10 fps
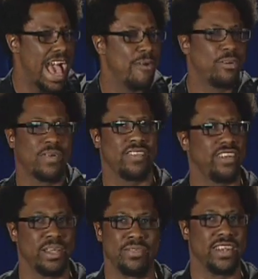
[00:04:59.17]
I would rather
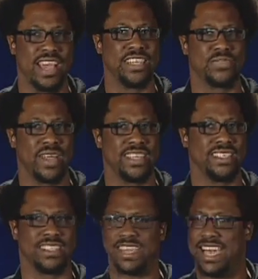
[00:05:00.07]
deal with a nice
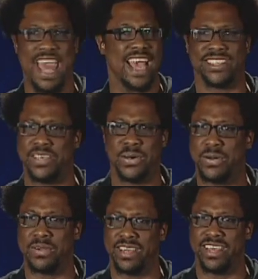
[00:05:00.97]
racist than an
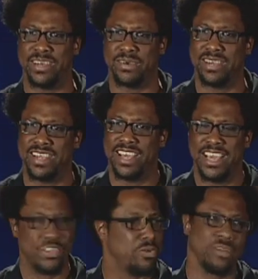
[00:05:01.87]
asshole,
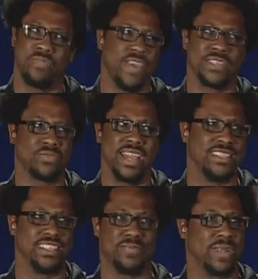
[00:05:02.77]
You can fix
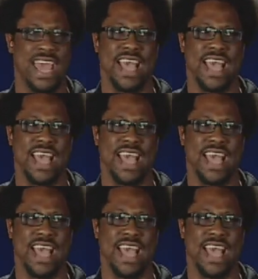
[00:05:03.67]
racist, but